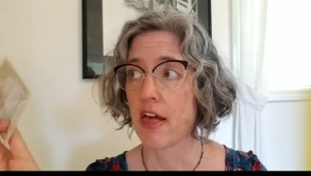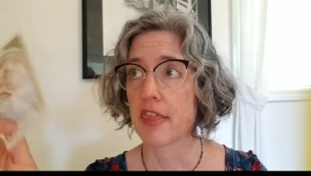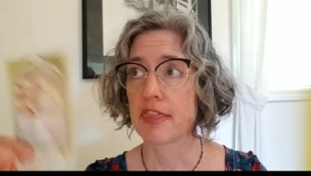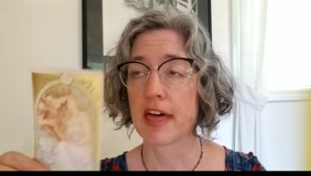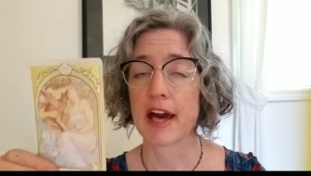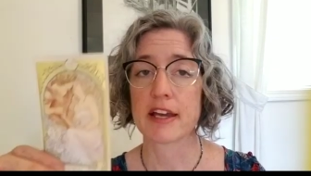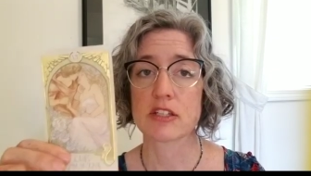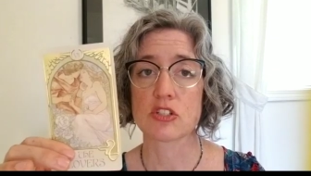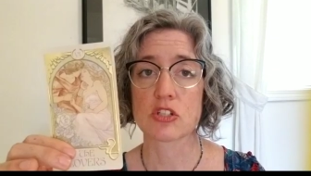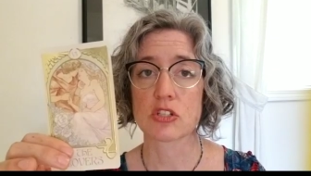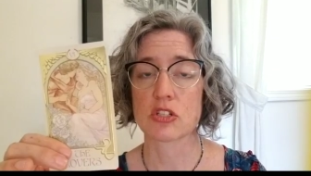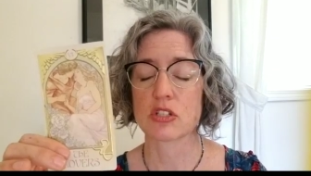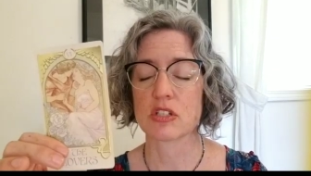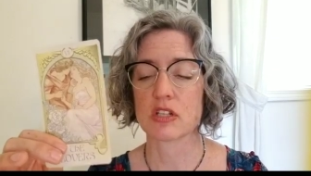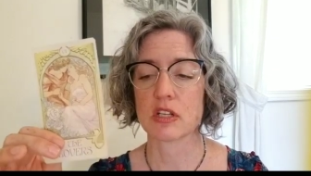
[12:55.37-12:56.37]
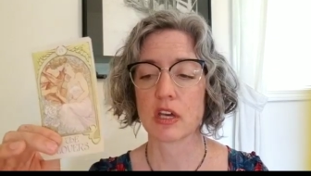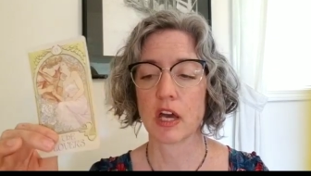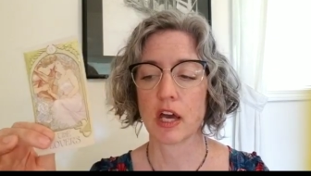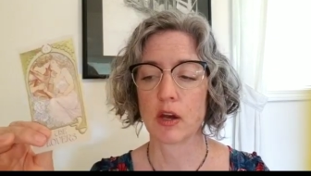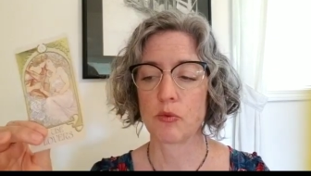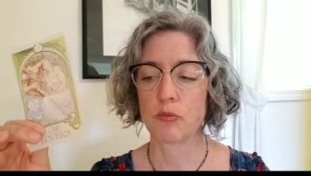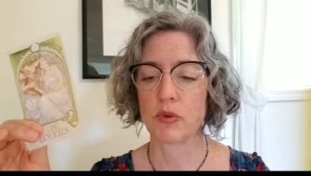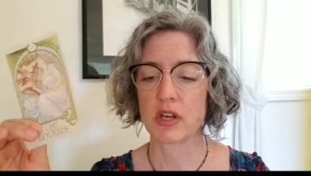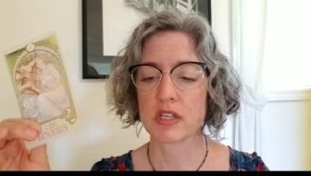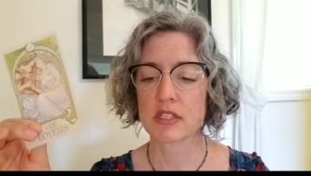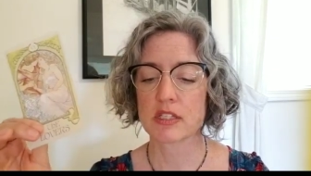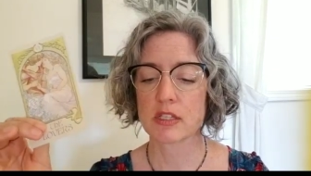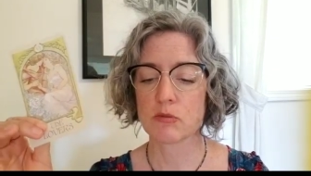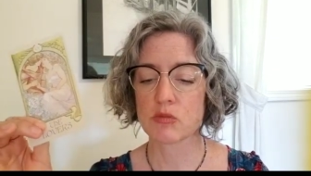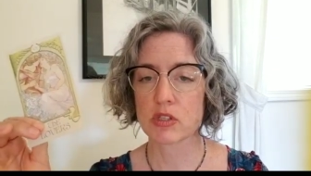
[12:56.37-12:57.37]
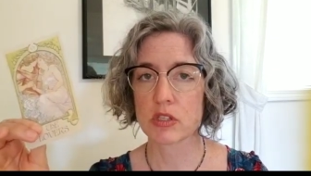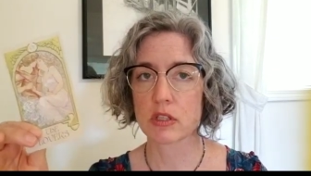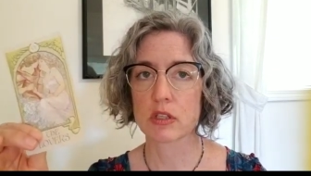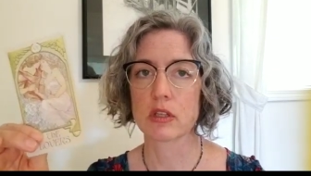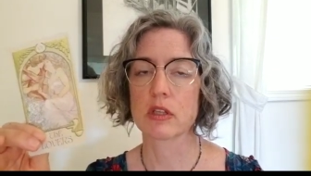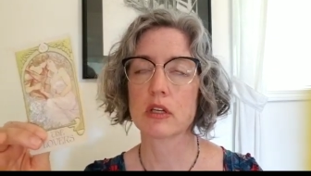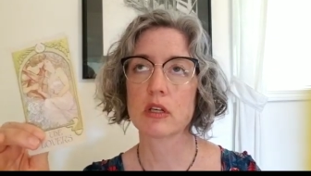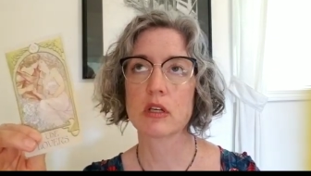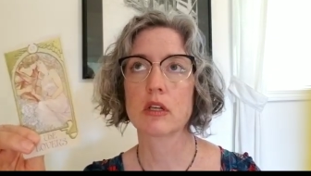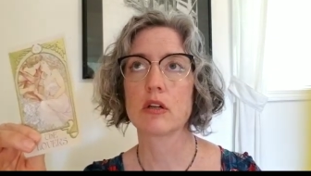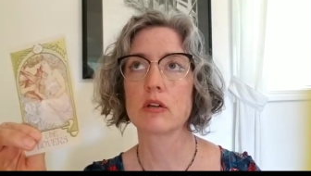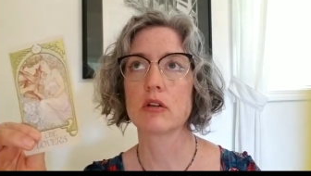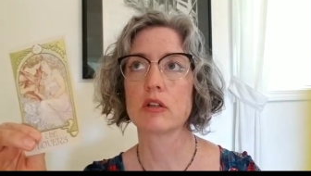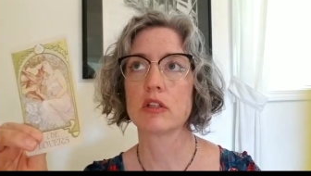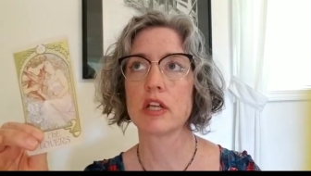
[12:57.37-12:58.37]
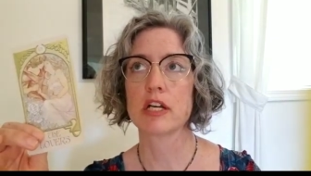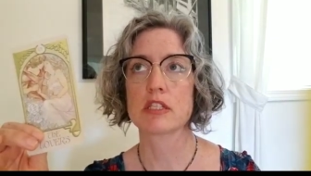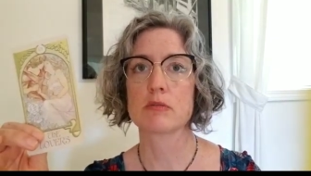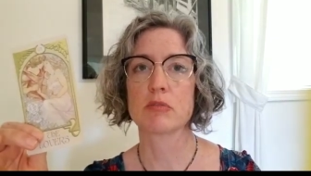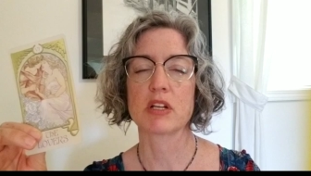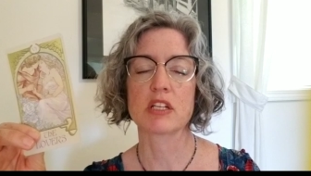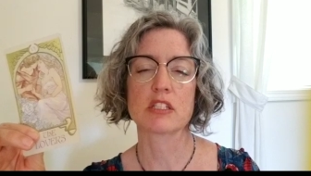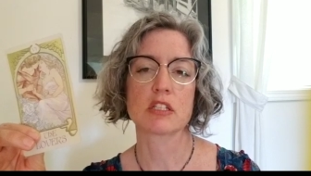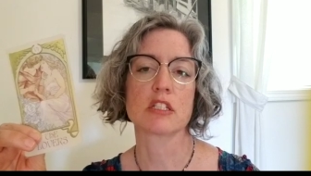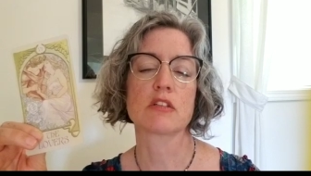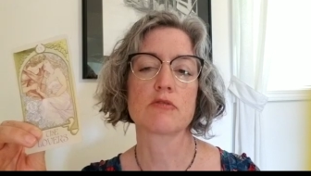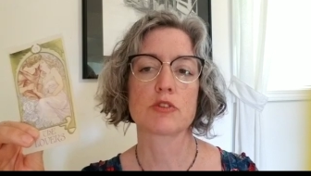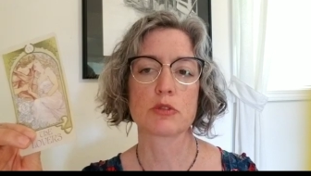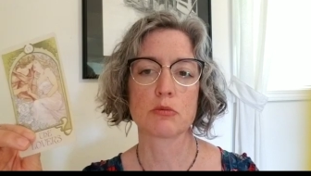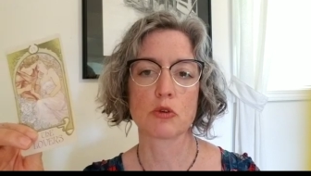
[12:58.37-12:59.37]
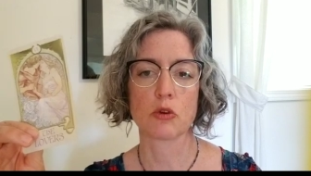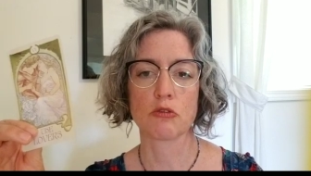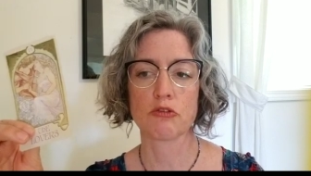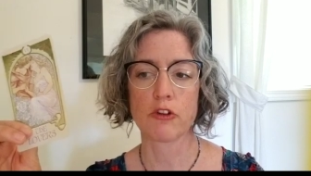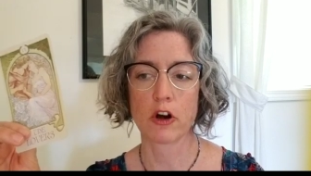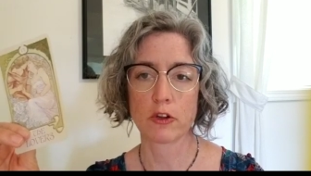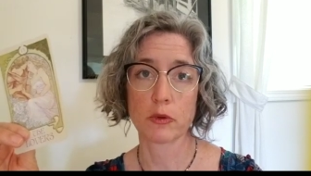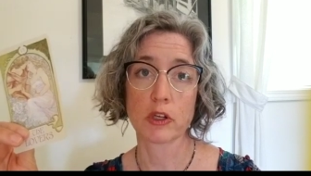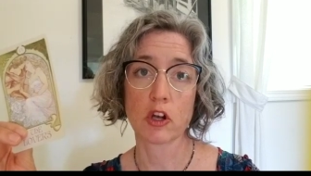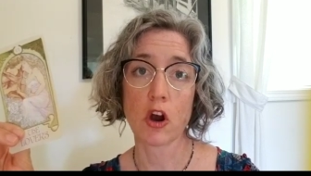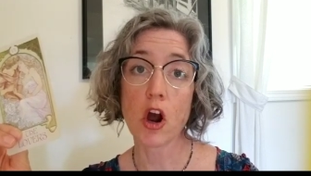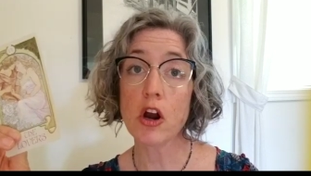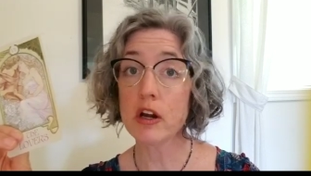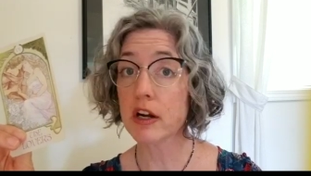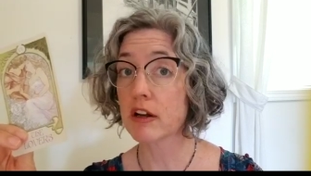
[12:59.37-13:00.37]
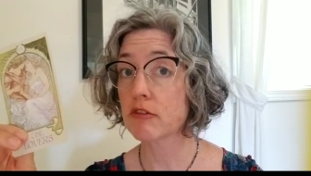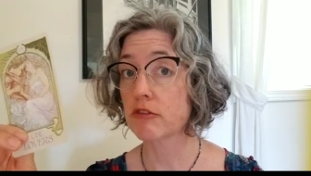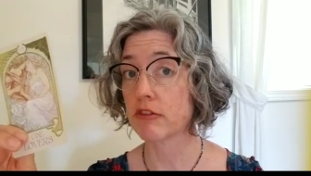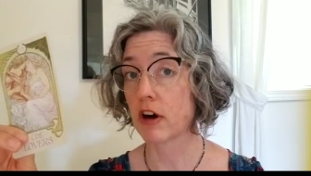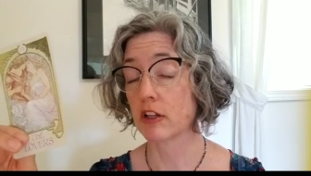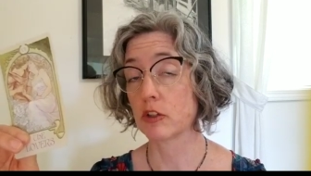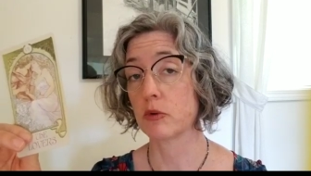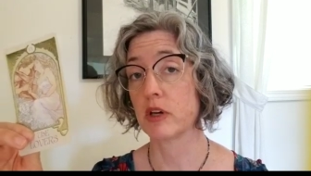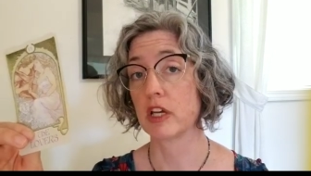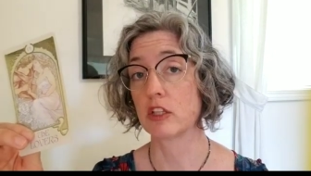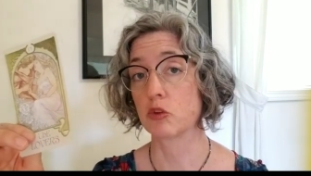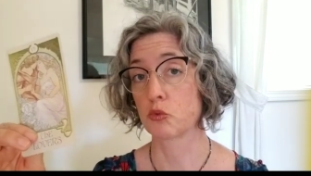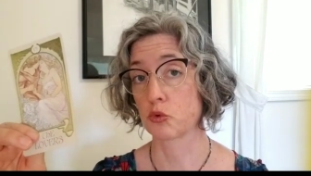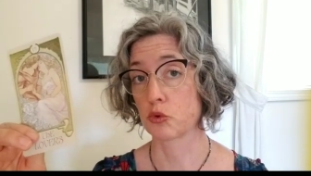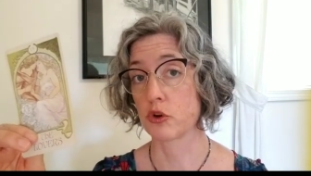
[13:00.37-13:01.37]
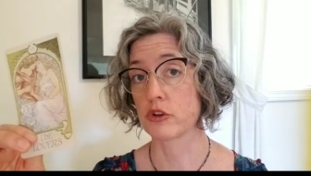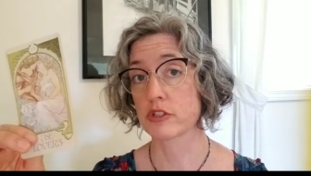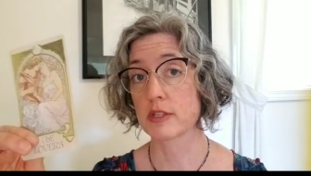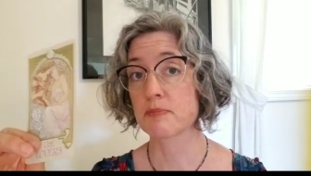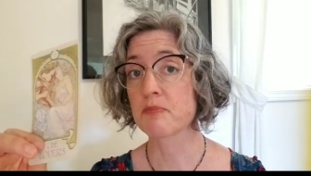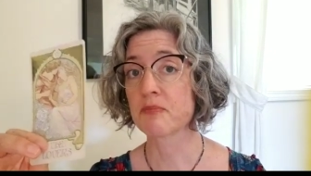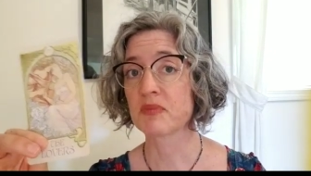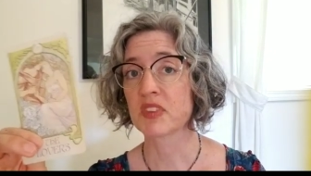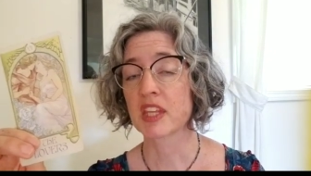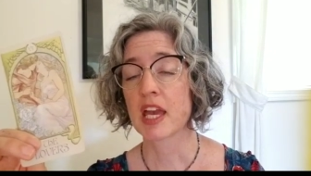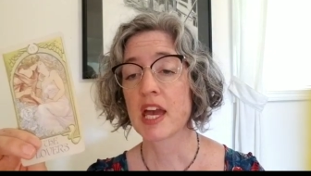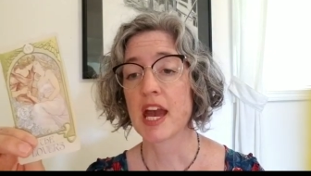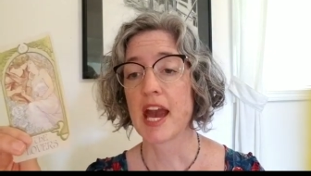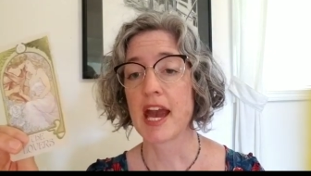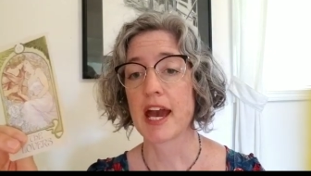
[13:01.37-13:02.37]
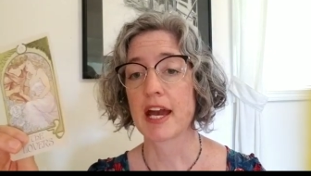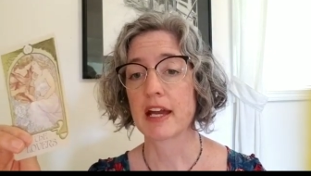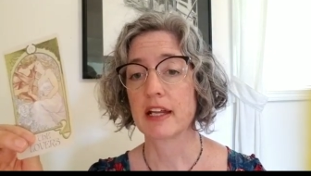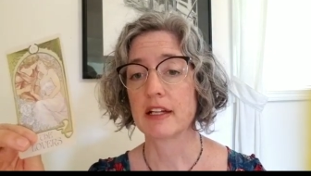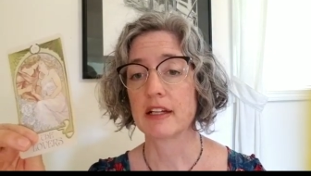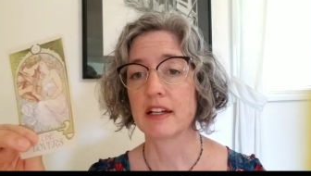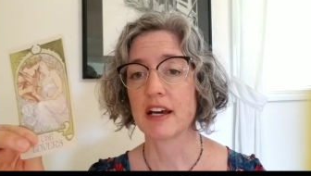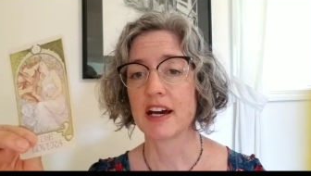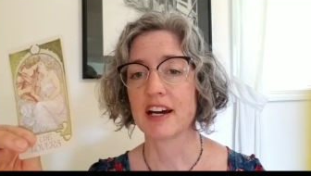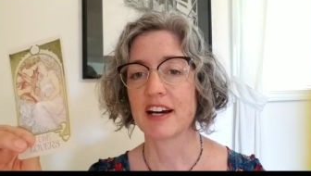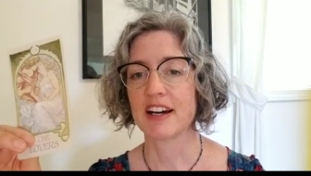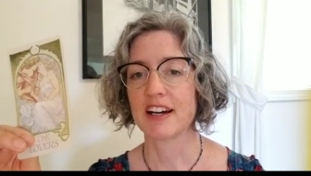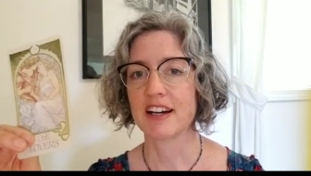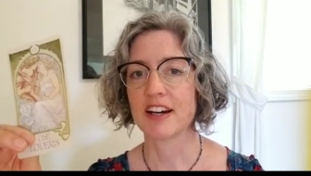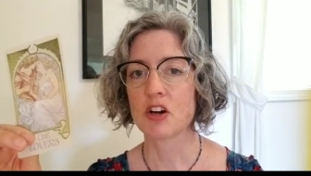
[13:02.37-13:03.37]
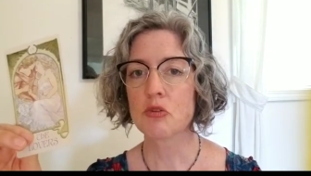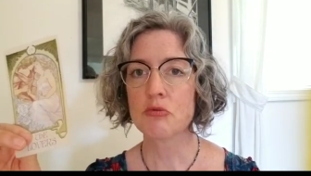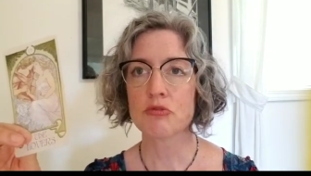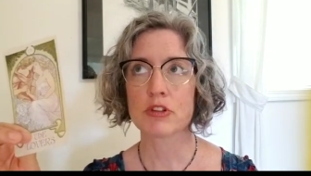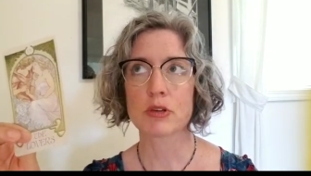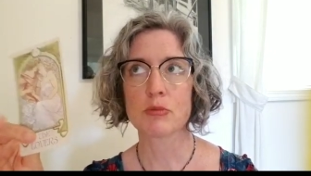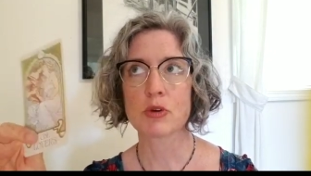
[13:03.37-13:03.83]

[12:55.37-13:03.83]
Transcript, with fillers: that is just um, seems a little nuts, but it's a difference between following your heart and following the rules. And uh, hopefully,